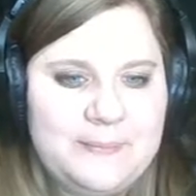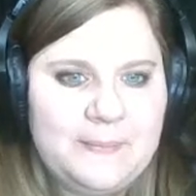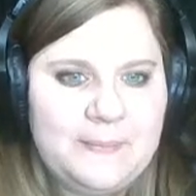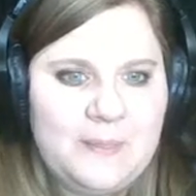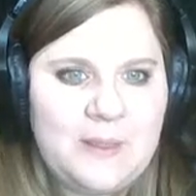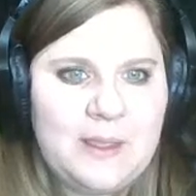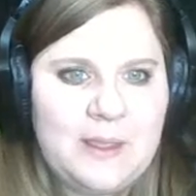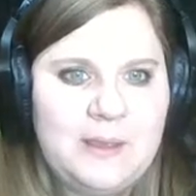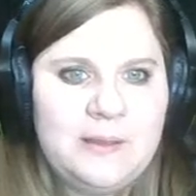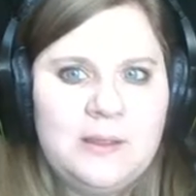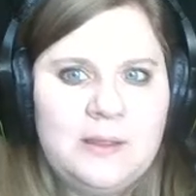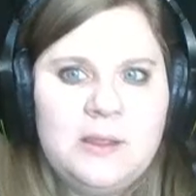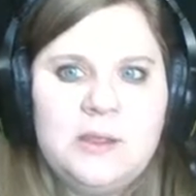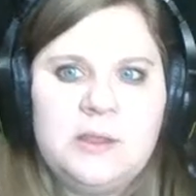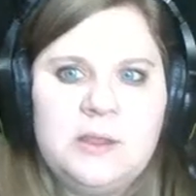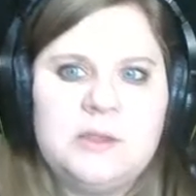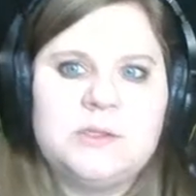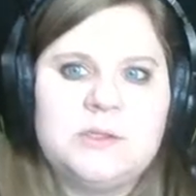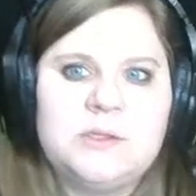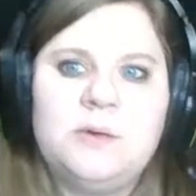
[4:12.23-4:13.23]
Okay,
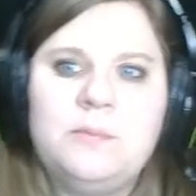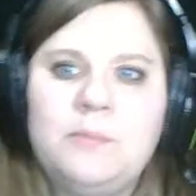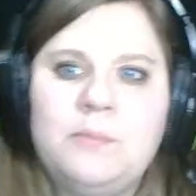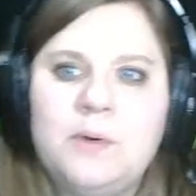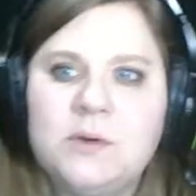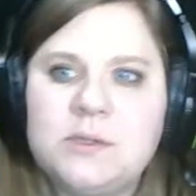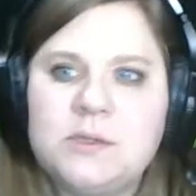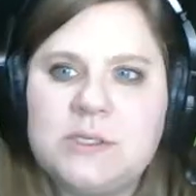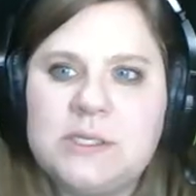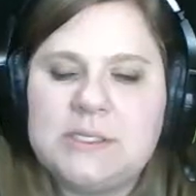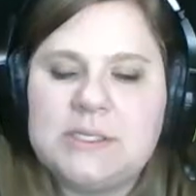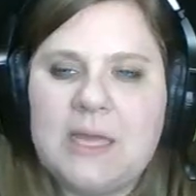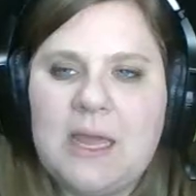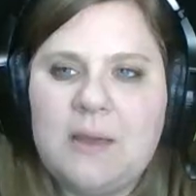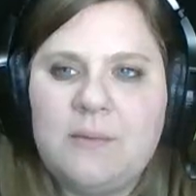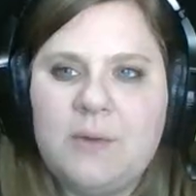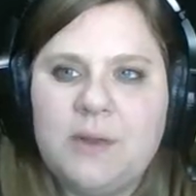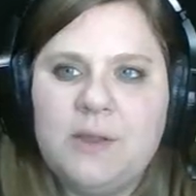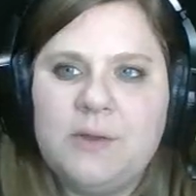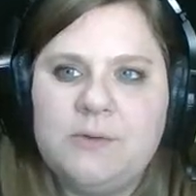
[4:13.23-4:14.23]
so most of the
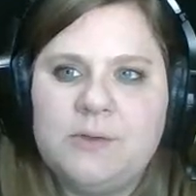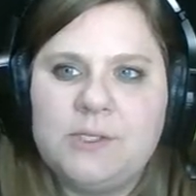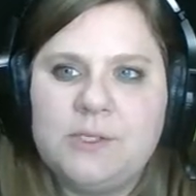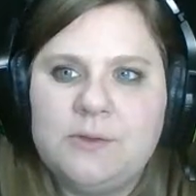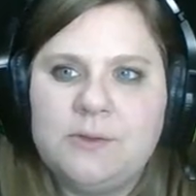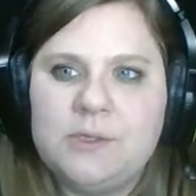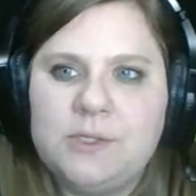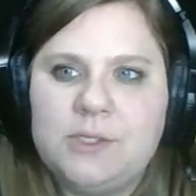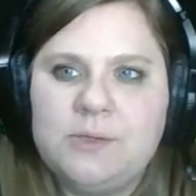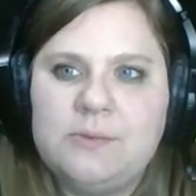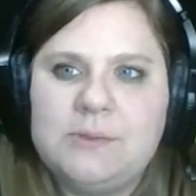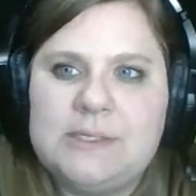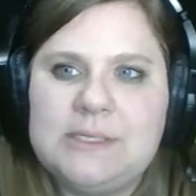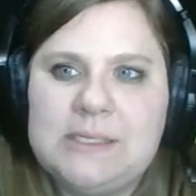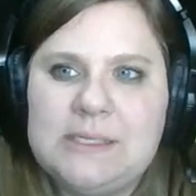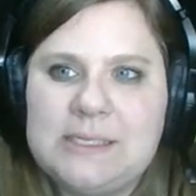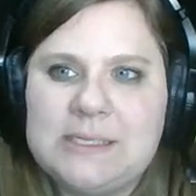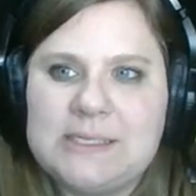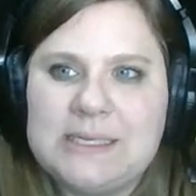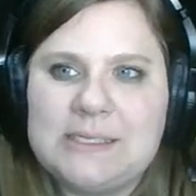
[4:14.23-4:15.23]
time what you do is you would see
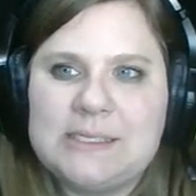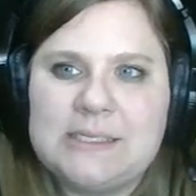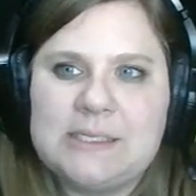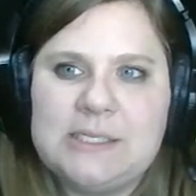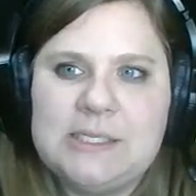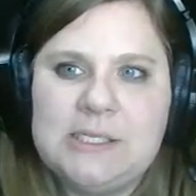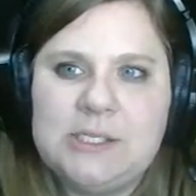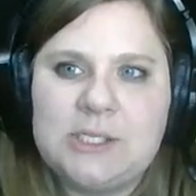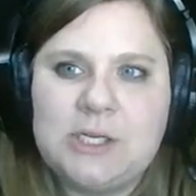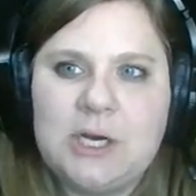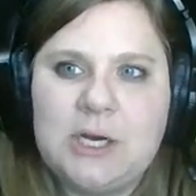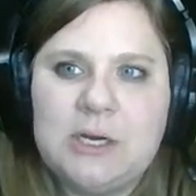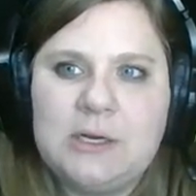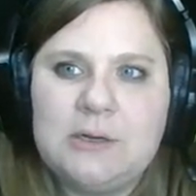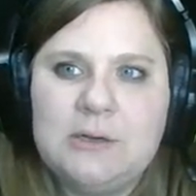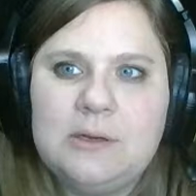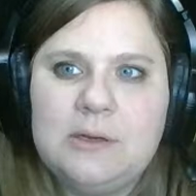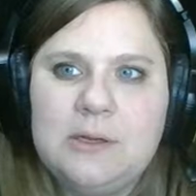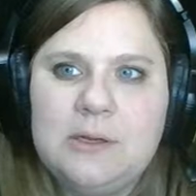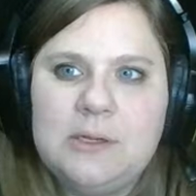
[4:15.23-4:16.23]
this as a t-chart.
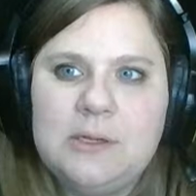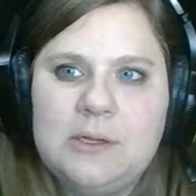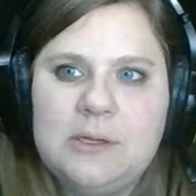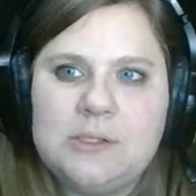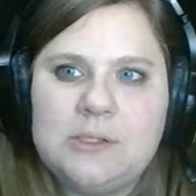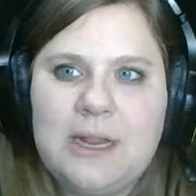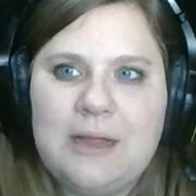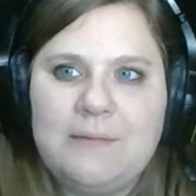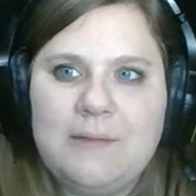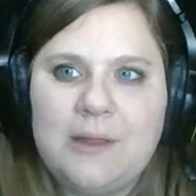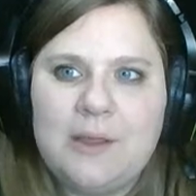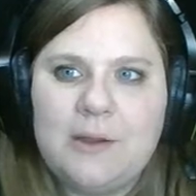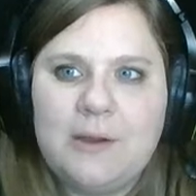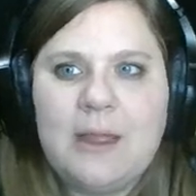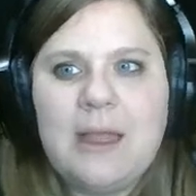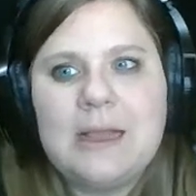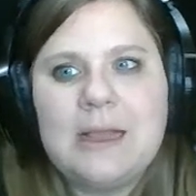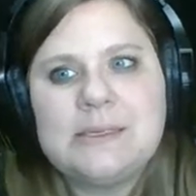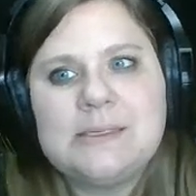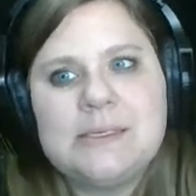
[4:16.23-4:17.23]
So you'd have like your
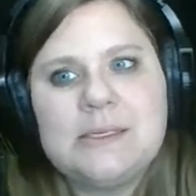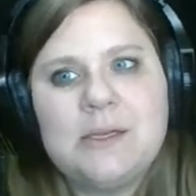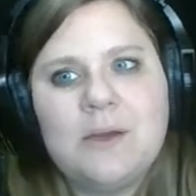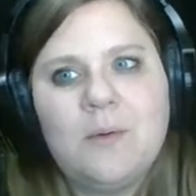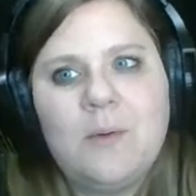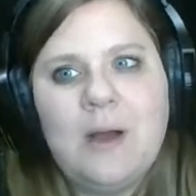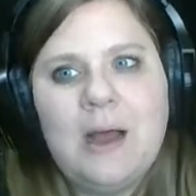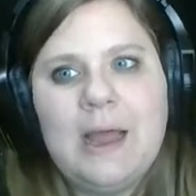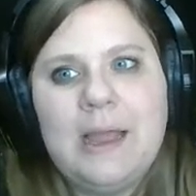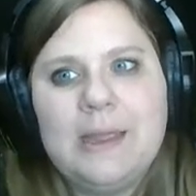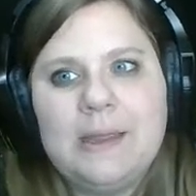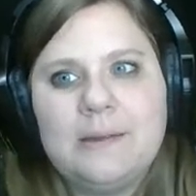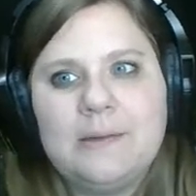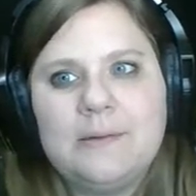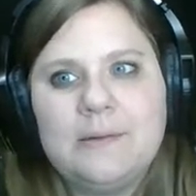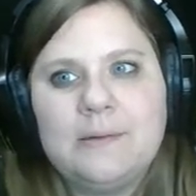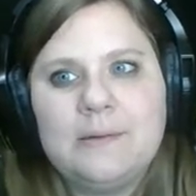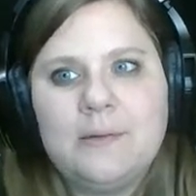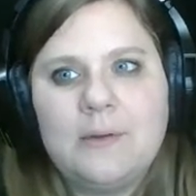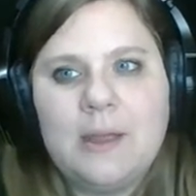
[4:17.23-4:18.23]
x and your y.
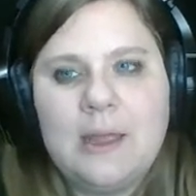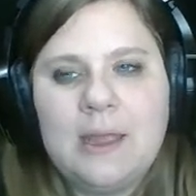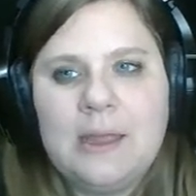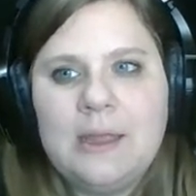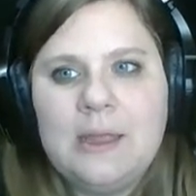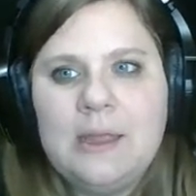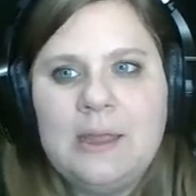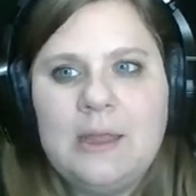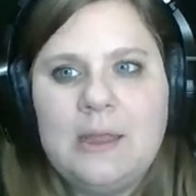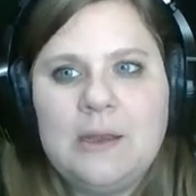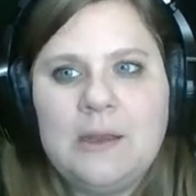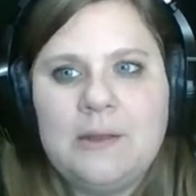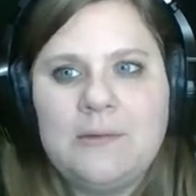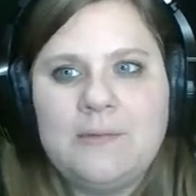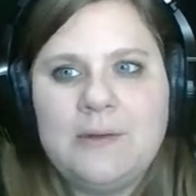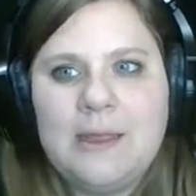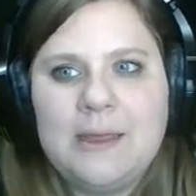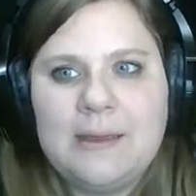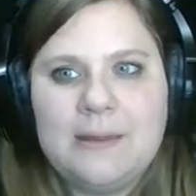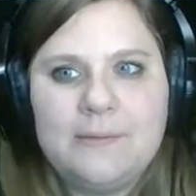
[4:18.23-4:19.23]
Okay, you have
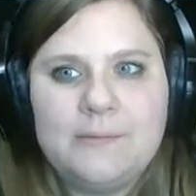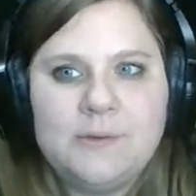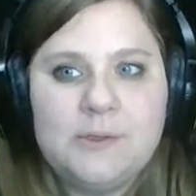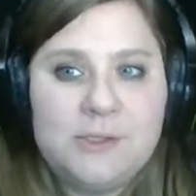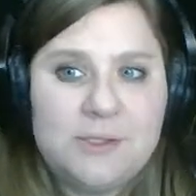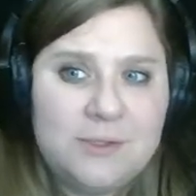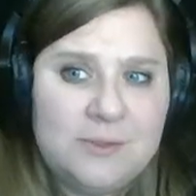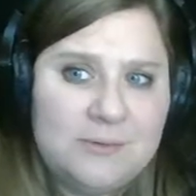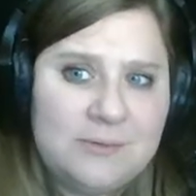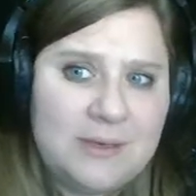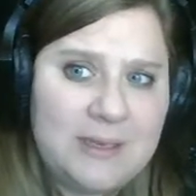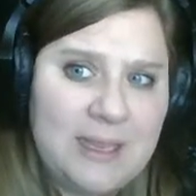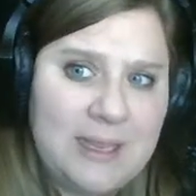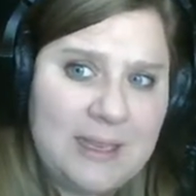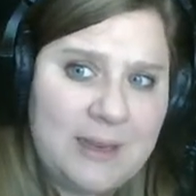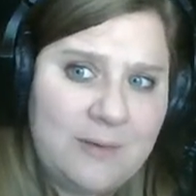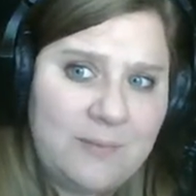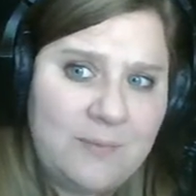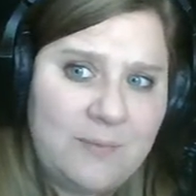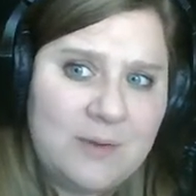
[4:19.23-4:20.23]
-2,
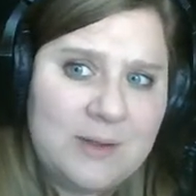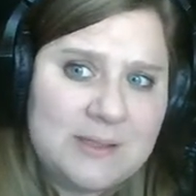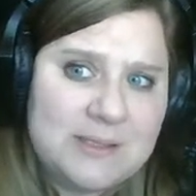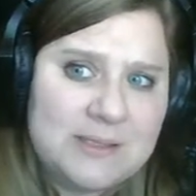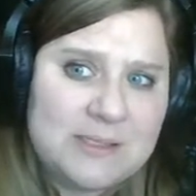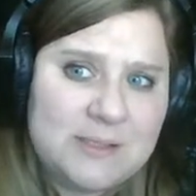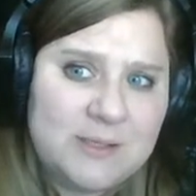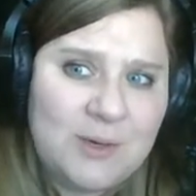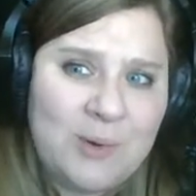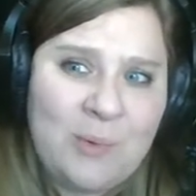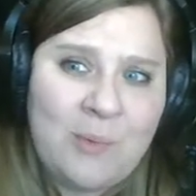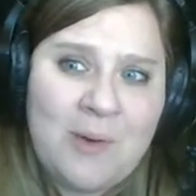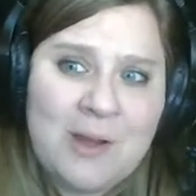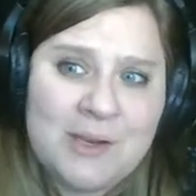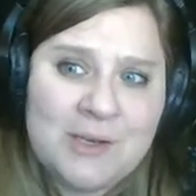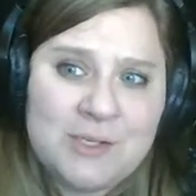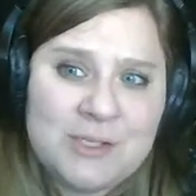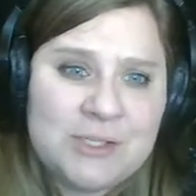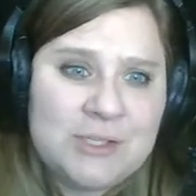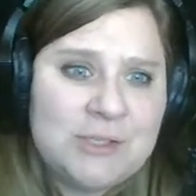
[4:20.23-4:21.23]
-1, 0,
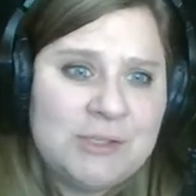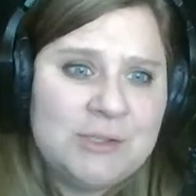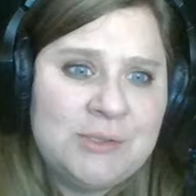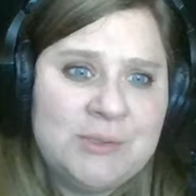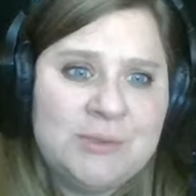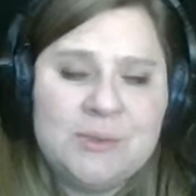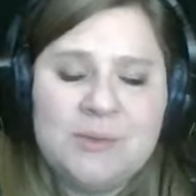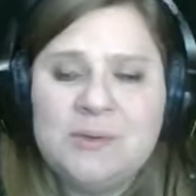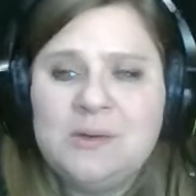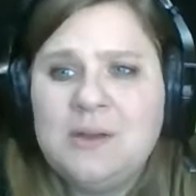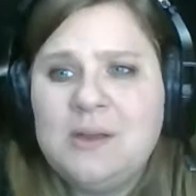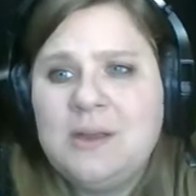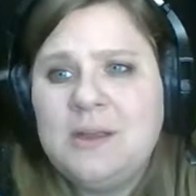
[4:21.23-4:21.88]
1, 2.